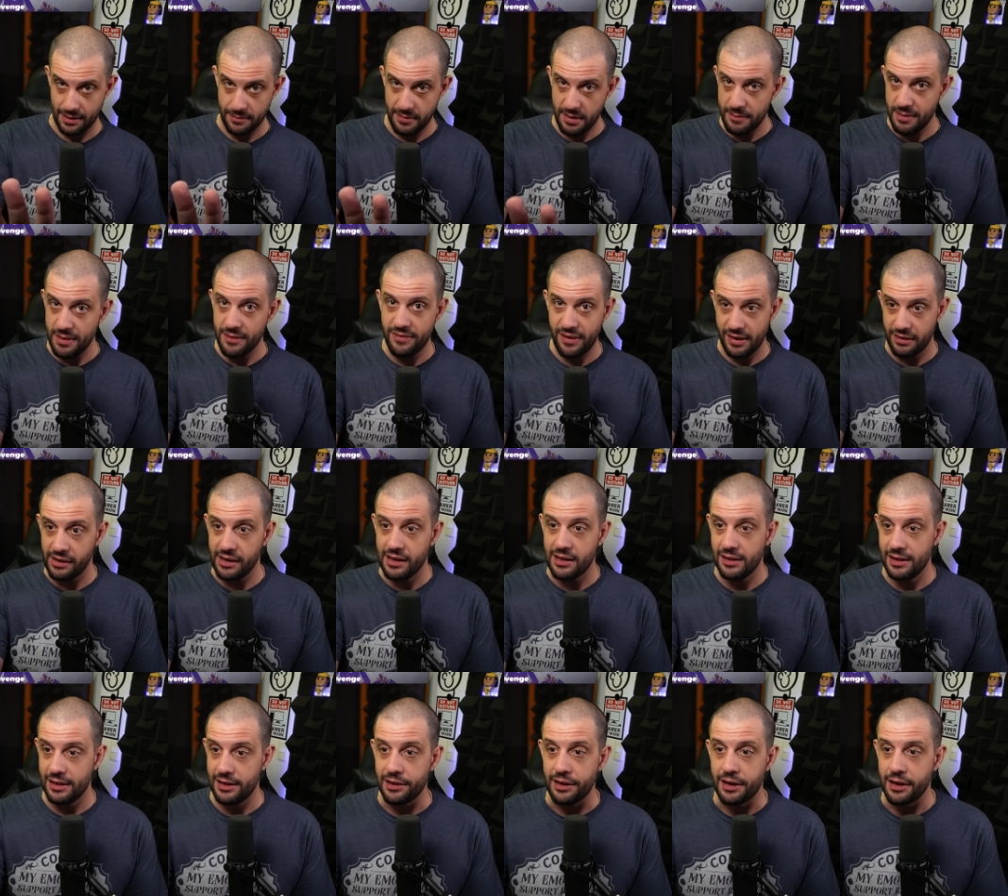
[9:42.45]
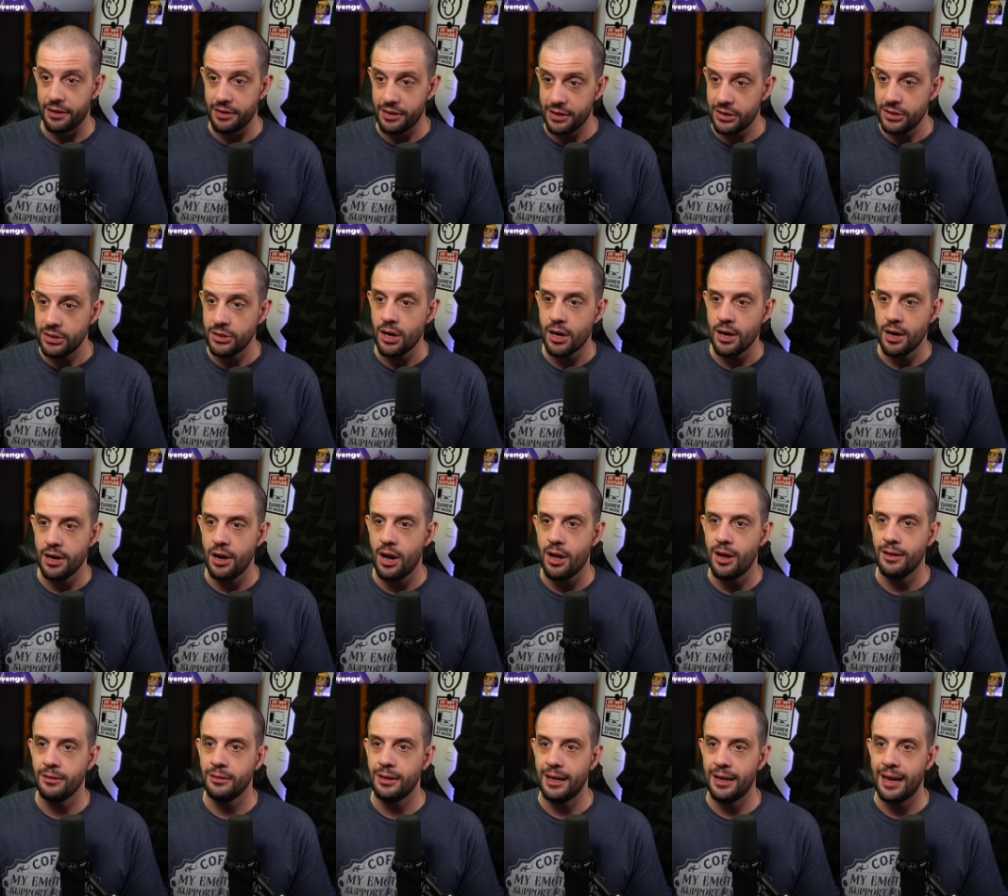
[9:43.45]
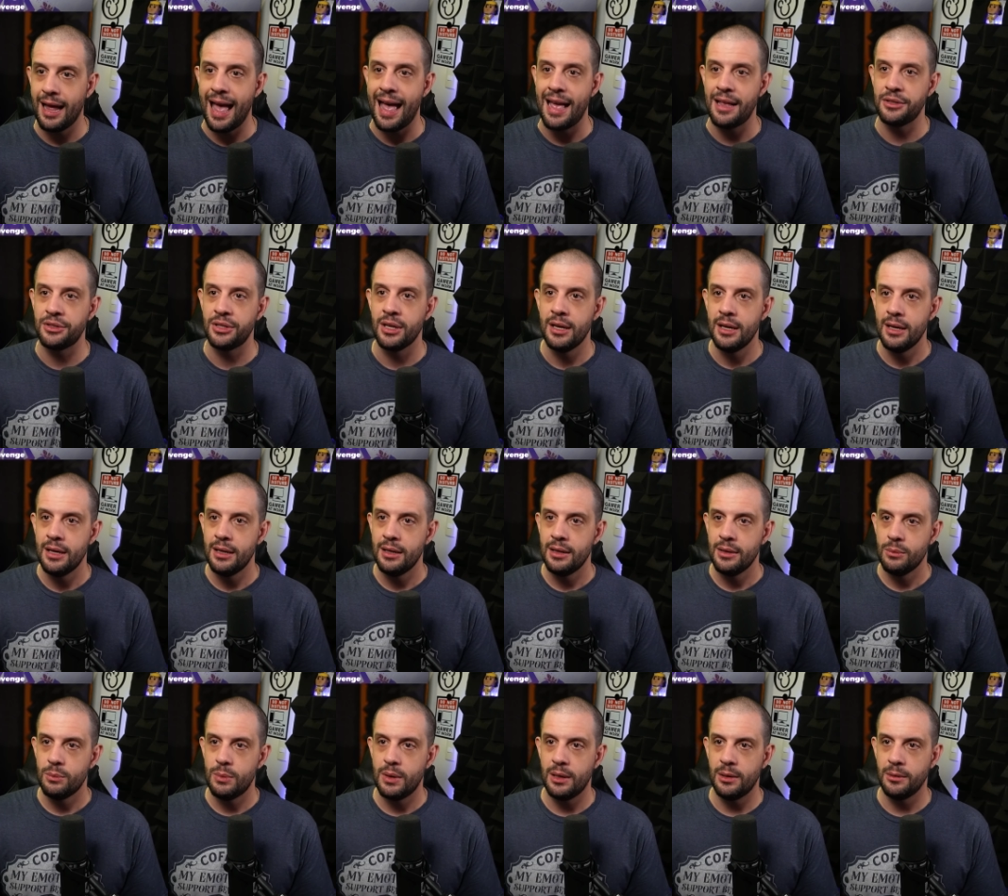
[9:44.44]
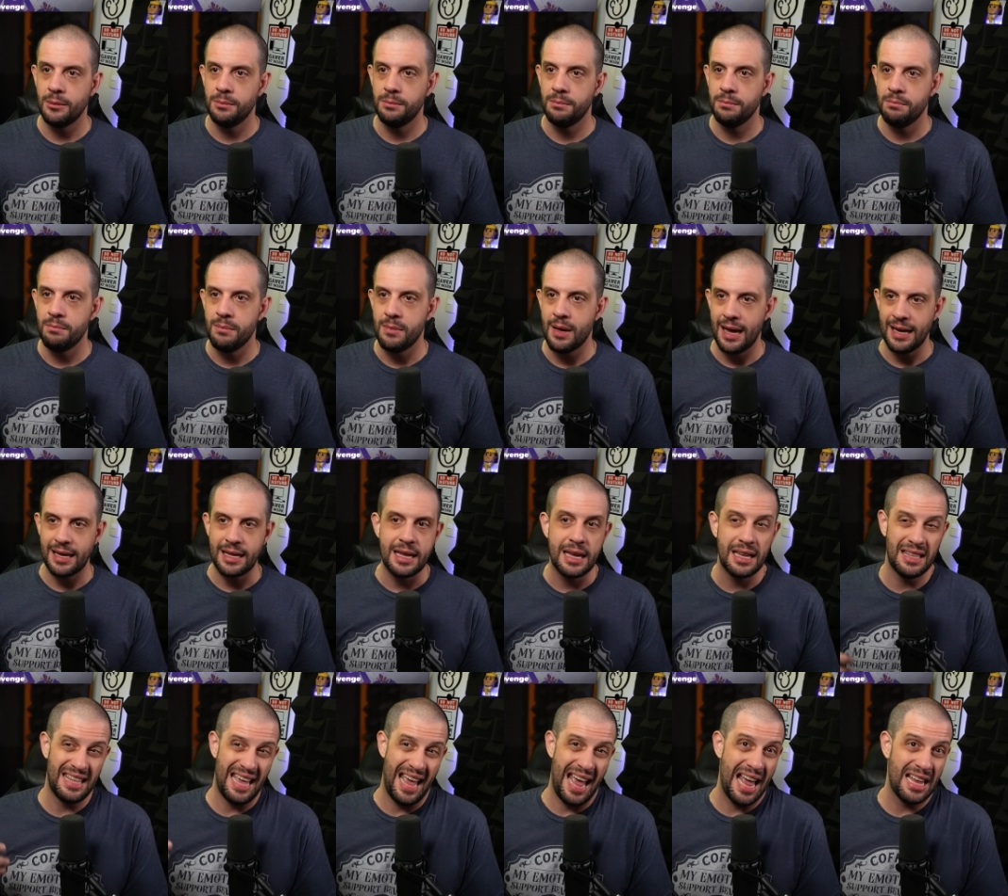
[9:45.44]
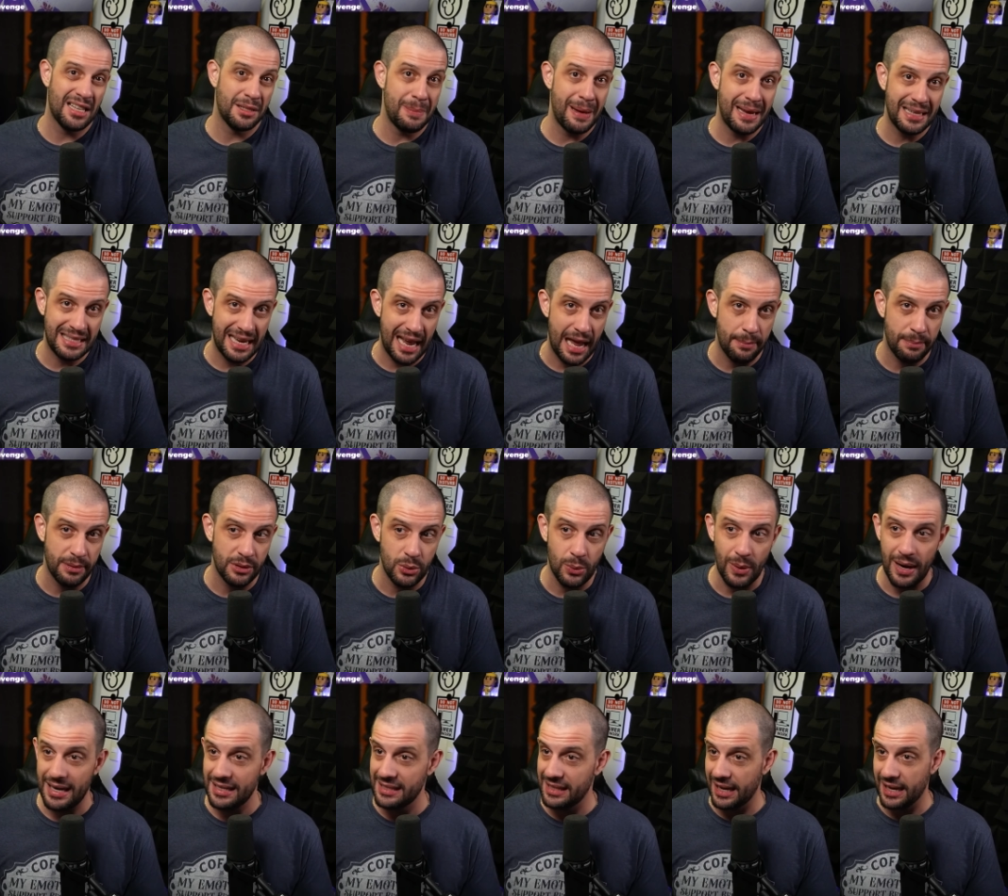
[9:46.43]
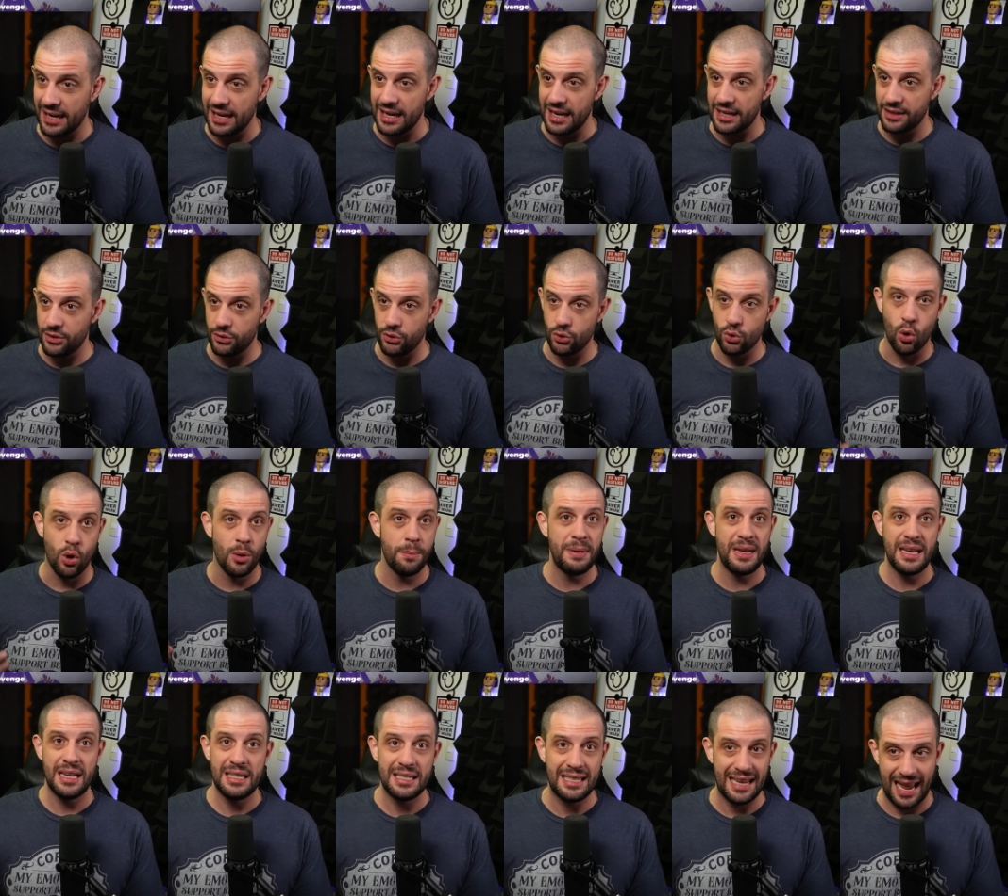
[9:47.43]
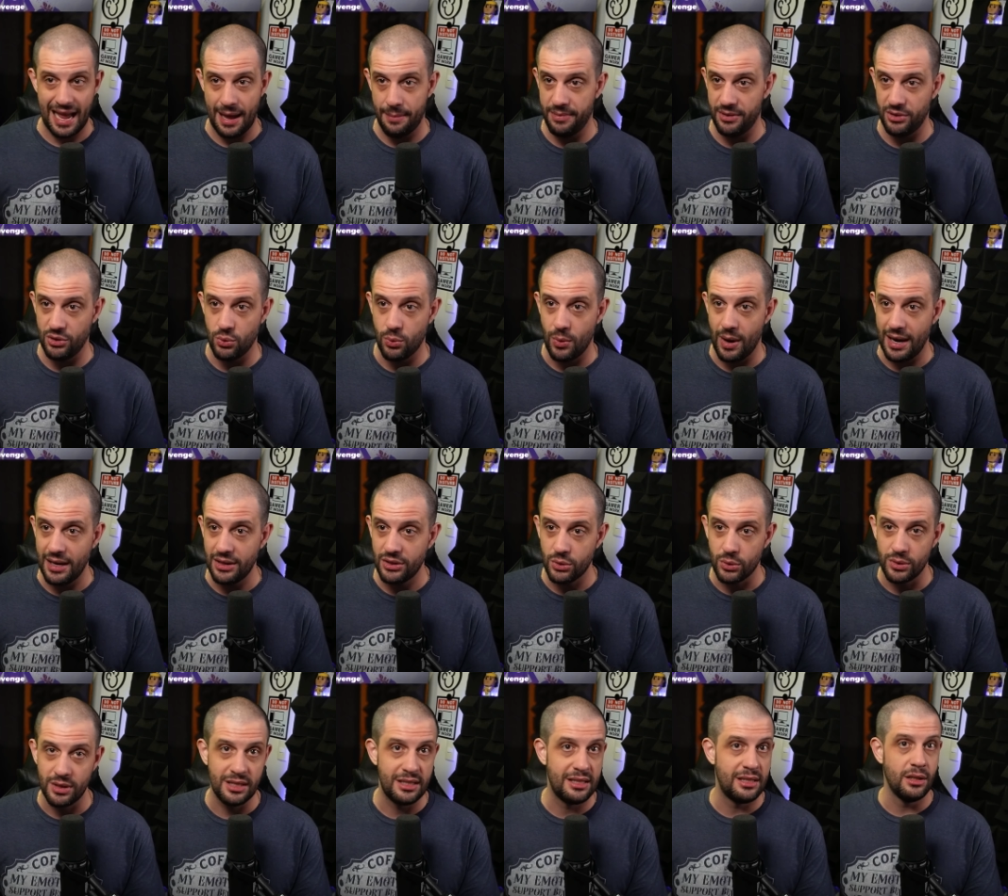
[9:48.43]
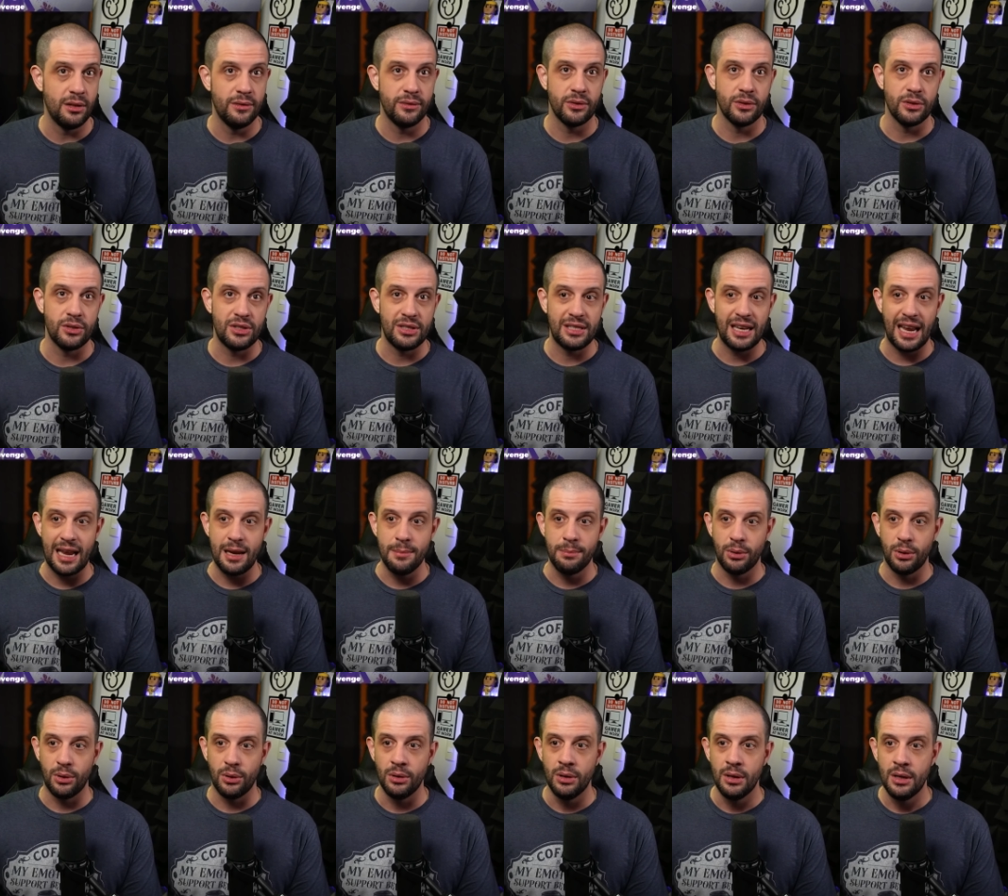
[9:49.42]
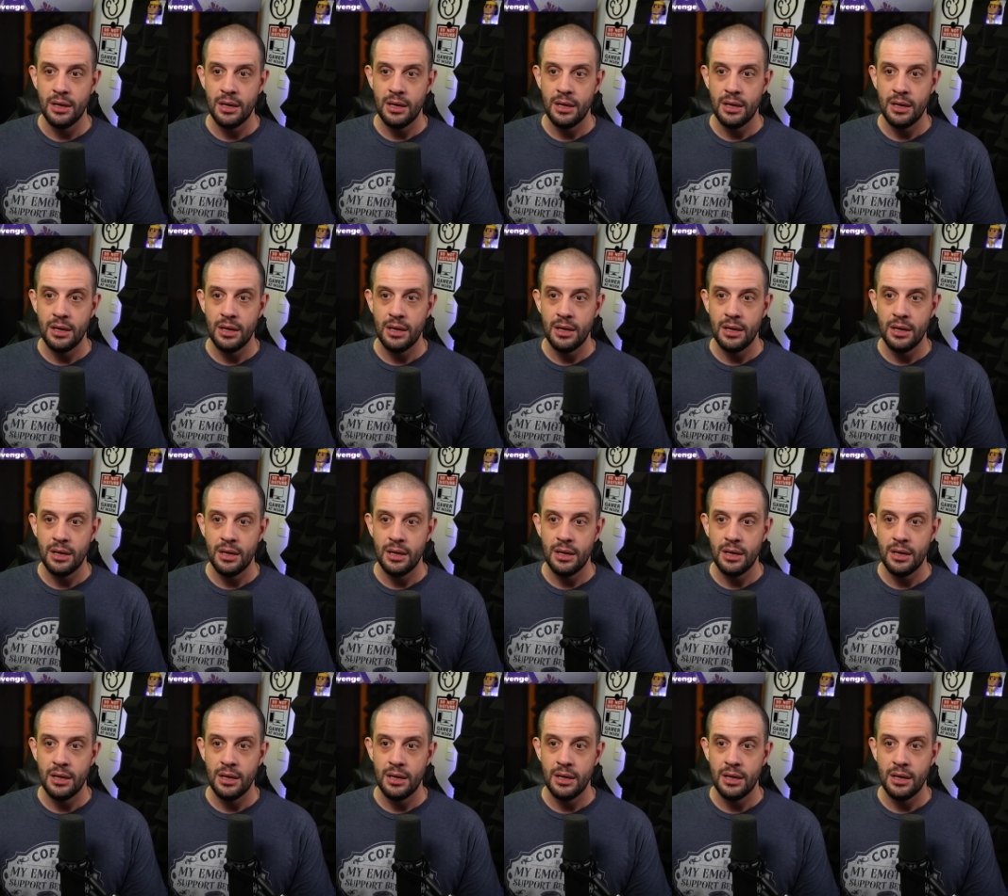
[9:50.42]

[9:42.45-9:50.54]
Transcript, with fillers: Let me be very clear here. This started out as, well, I can get the Hazmat to happen twice, I can get the Scorpion to happen twice, or the Silver Sable